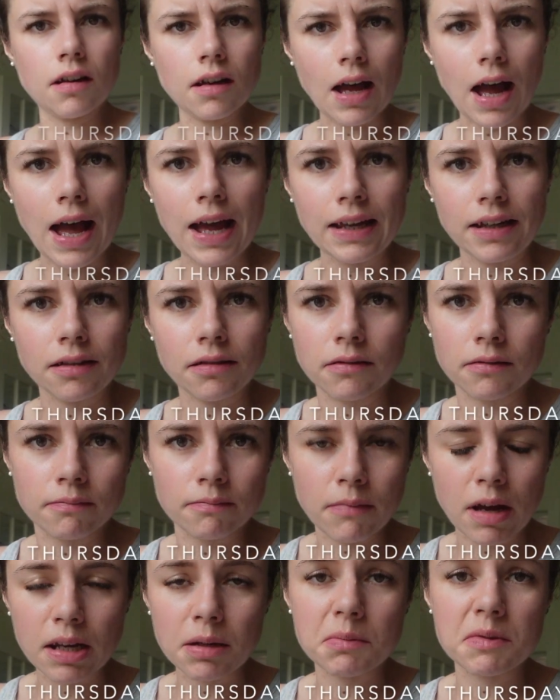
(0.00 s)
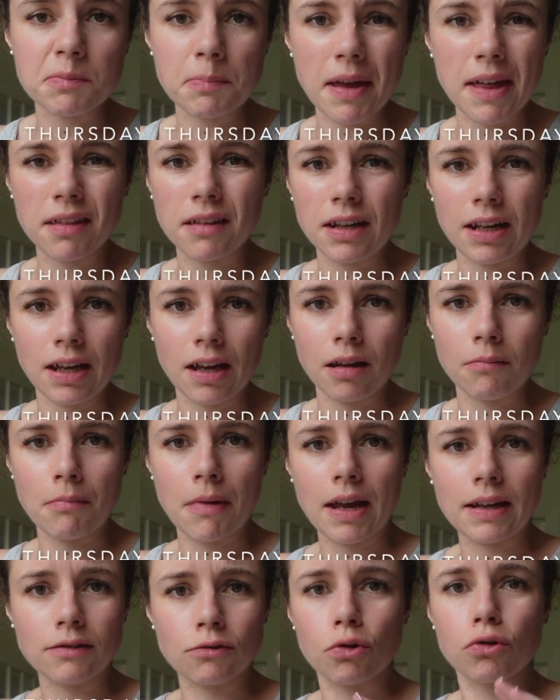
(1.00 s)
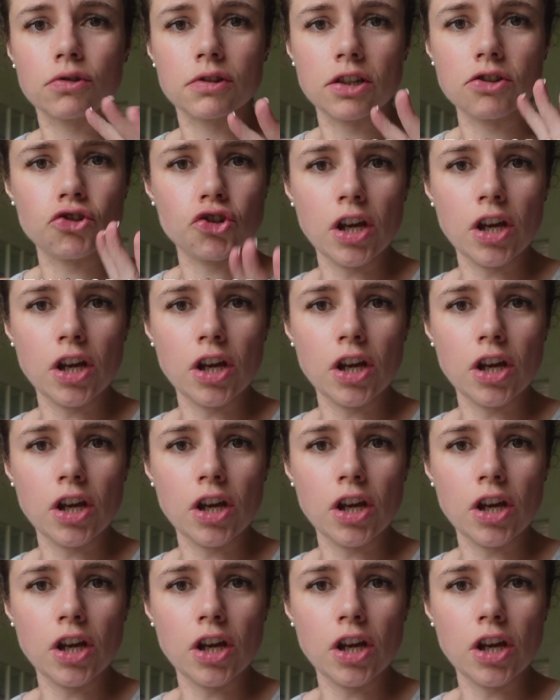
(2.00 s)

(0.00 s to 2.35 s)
Hi, my name is Melanie, and my toxic